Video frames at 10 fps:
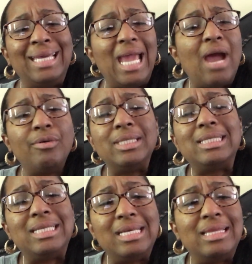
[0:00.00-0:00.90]

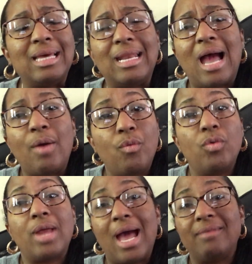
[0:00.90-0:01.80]
guarantee that I
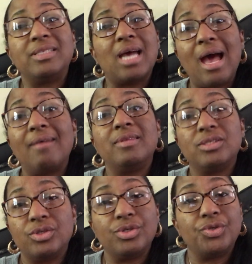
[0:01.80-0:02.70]
won't have to have the
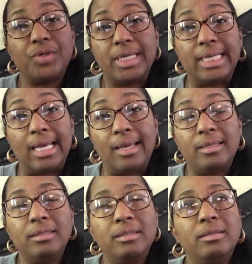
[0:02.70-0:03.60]
surgery
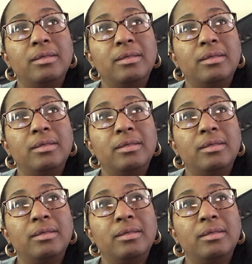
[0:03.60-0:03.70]
again.